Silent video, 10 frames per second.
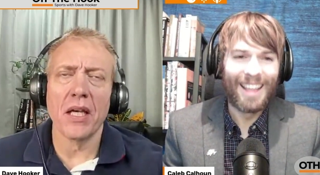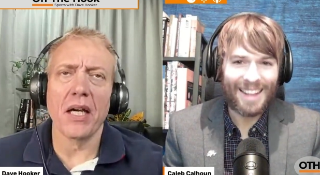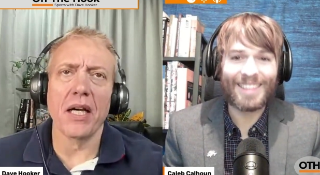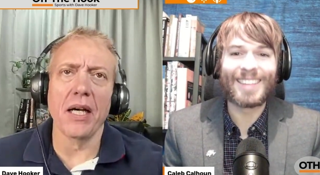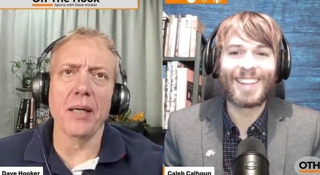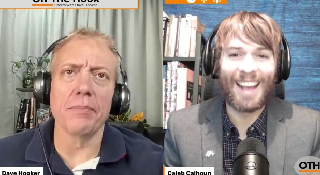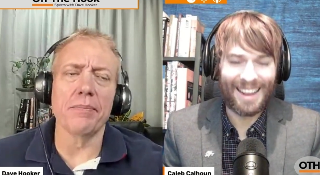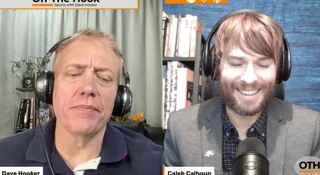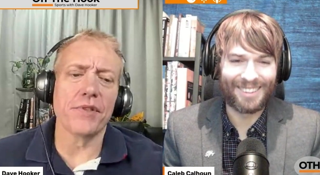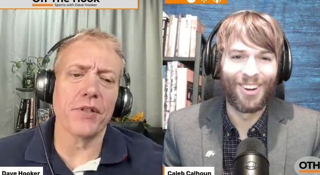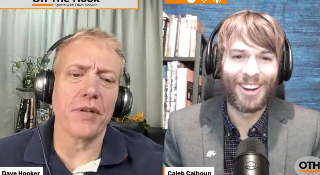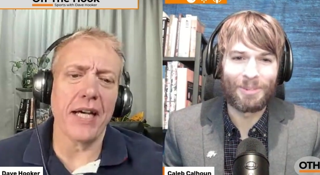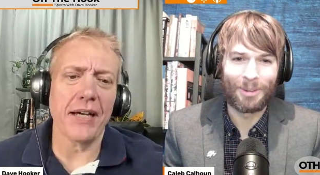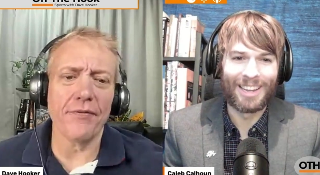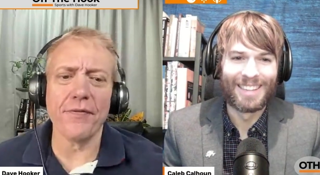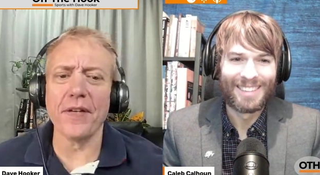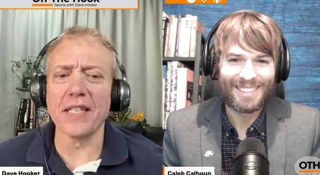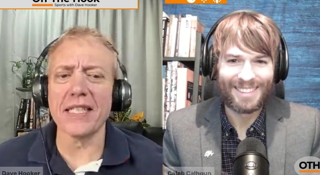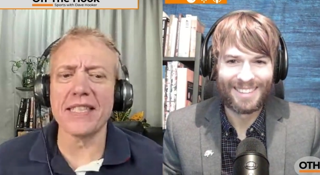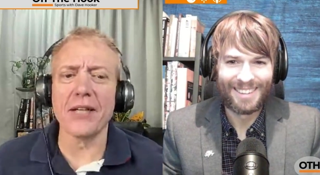Speaker 1: That's um, exactly so what it was. I felt
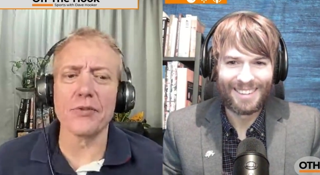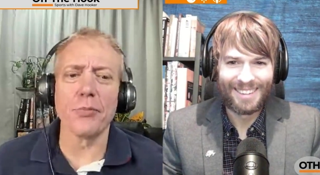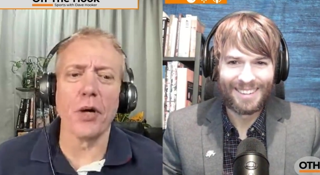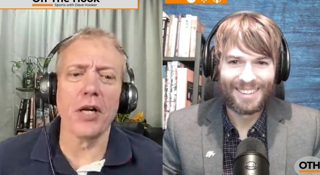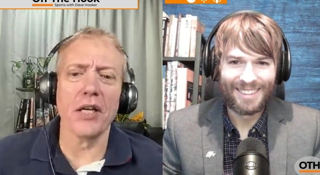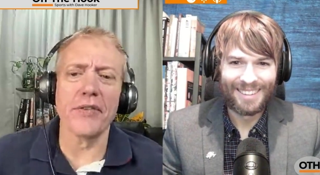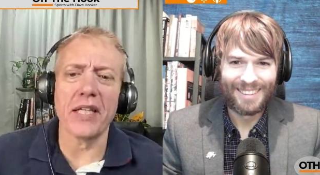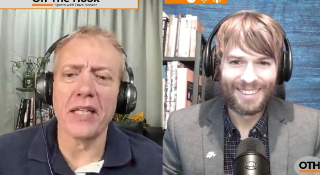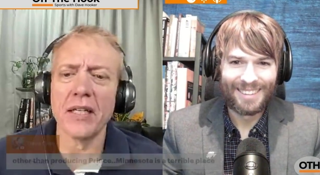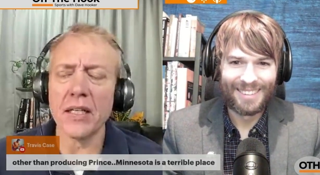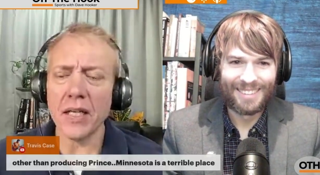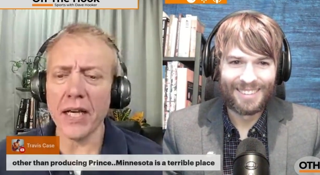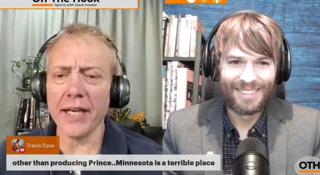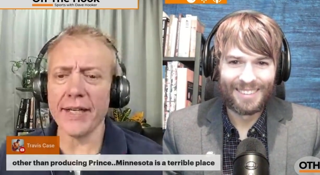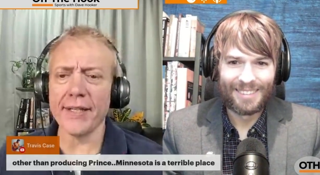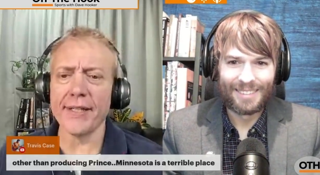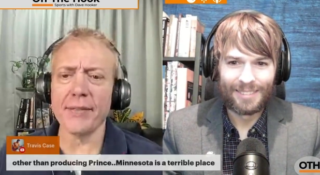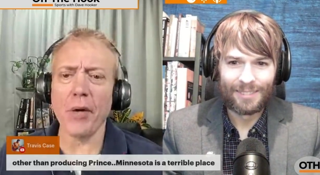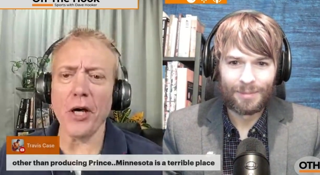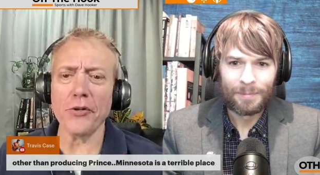like that was part of it.
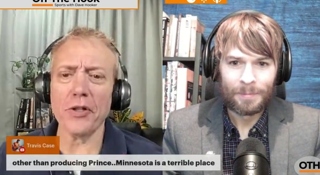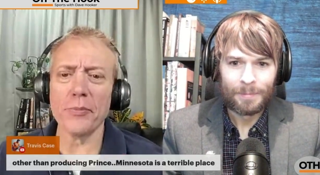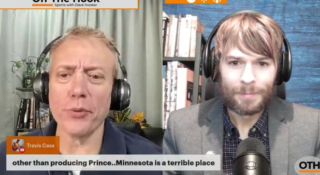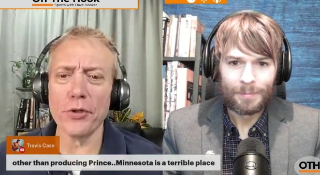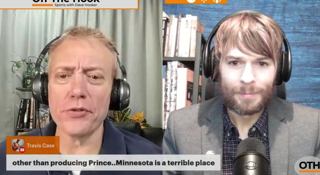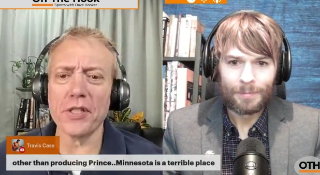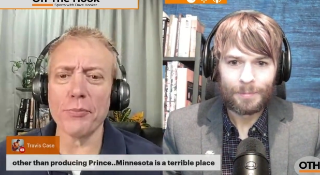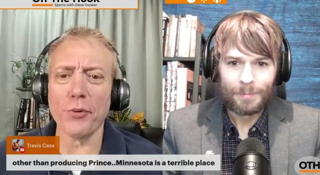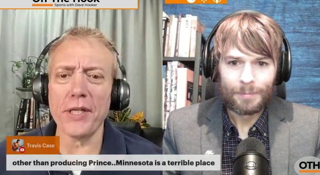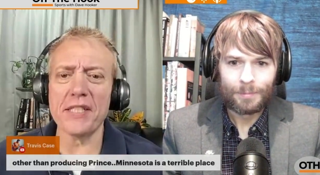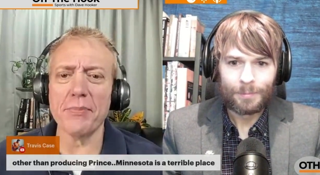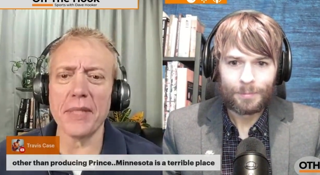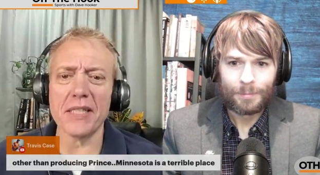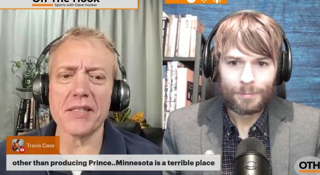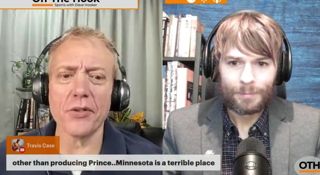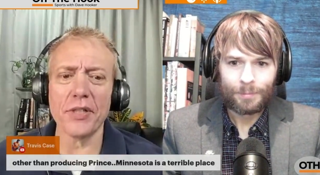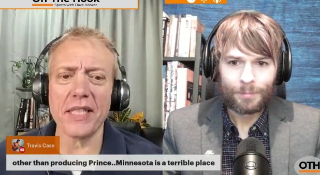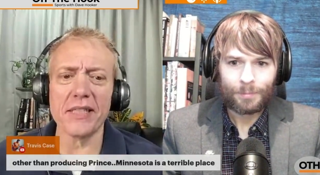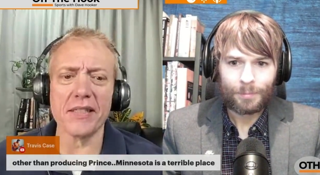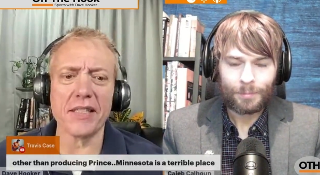Um, other than producing Prince, Minnesota
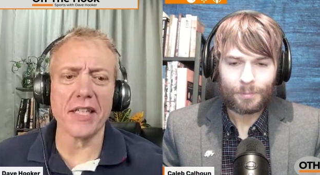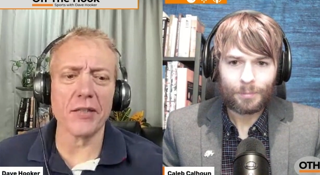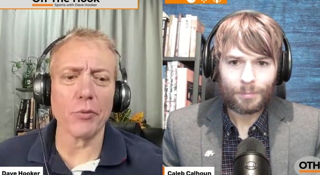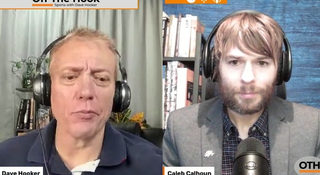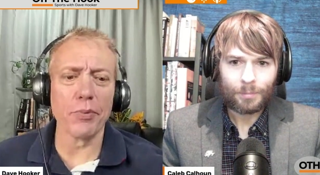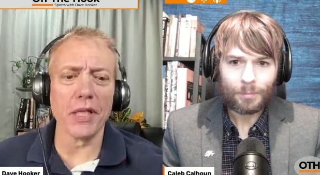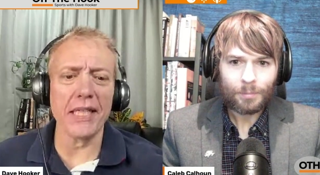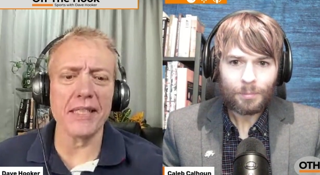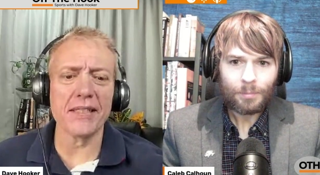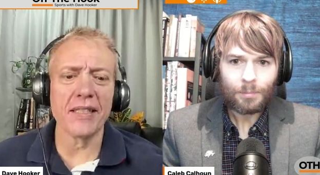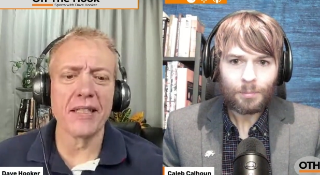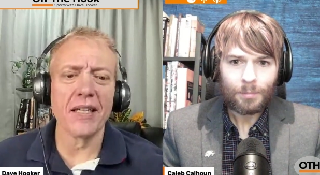is a terrible place.